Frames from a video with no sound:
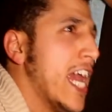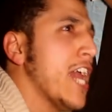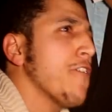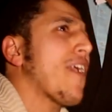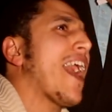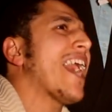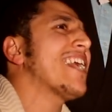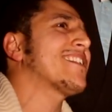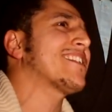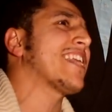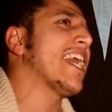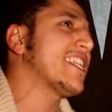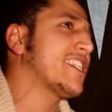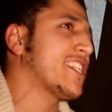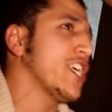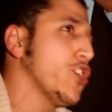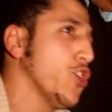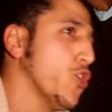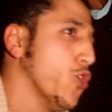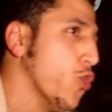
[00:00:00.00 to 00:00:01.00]
If I say
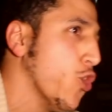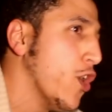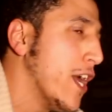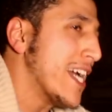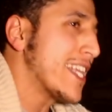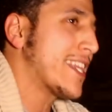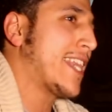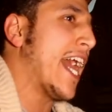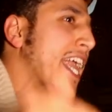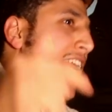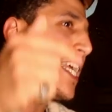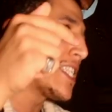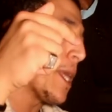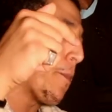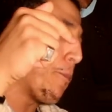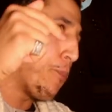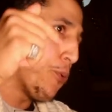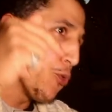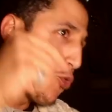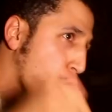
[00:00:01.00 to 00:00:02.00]
to you there is
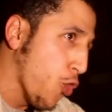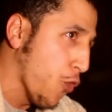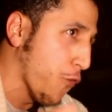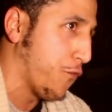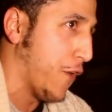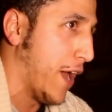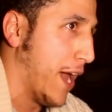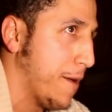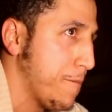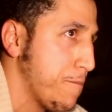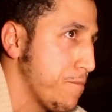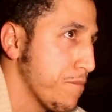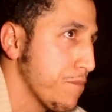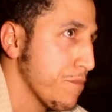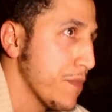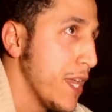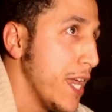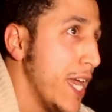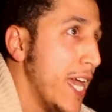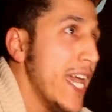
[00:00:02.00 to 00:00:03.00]
a proof
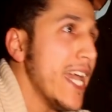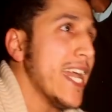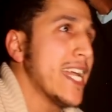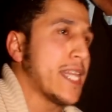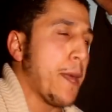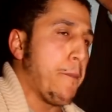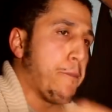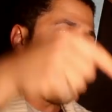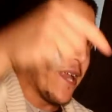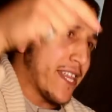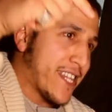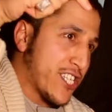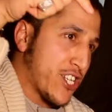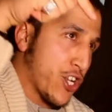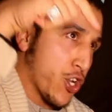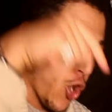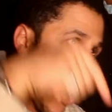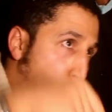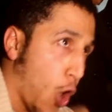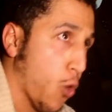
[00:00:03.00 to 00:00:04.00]
in the
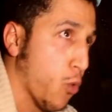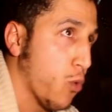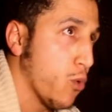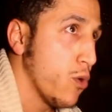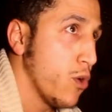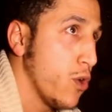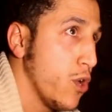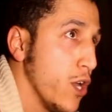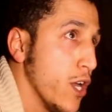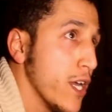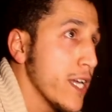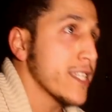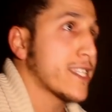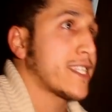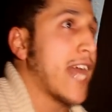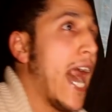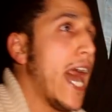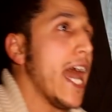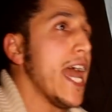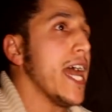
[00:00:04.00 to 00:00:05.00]
British law
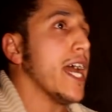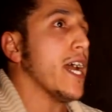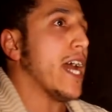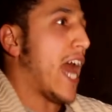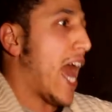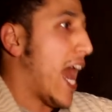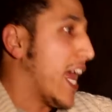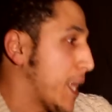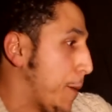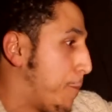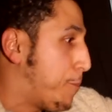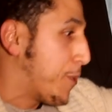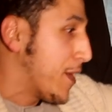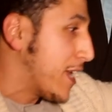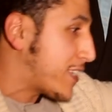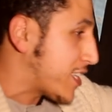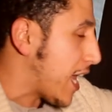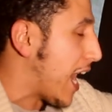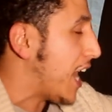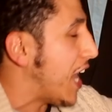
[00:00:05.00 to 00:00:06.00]
and the
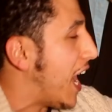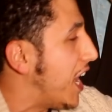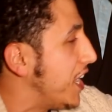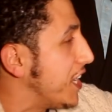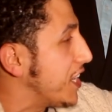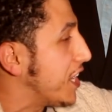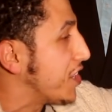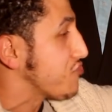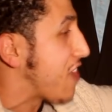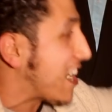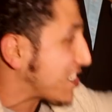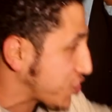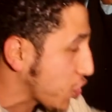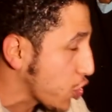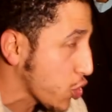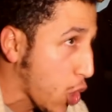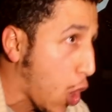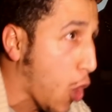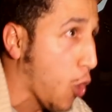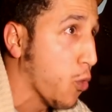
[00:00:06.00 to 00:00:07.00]
Brit and, and, and the
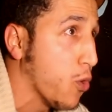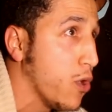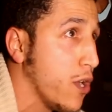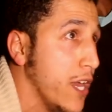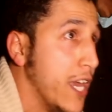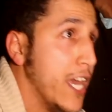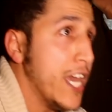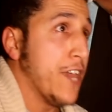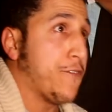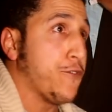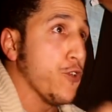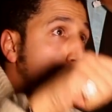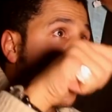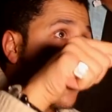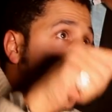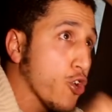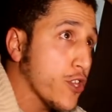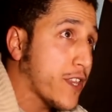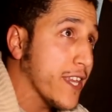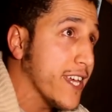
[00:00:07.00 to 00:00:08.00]
Russian law. If you
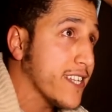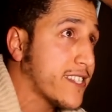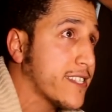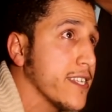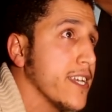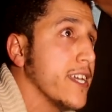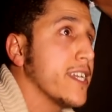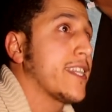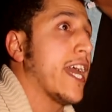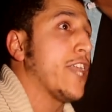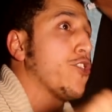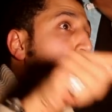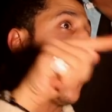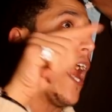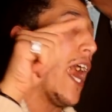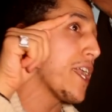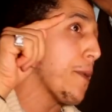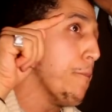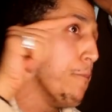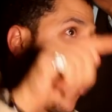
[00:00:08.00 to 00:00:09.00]
do this, then you
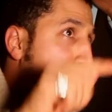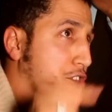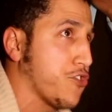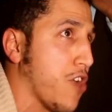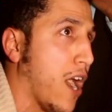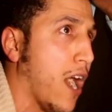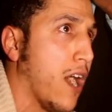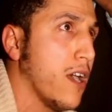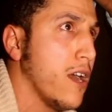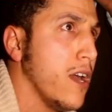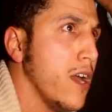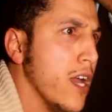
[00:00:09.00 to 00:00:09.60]
are a murderer.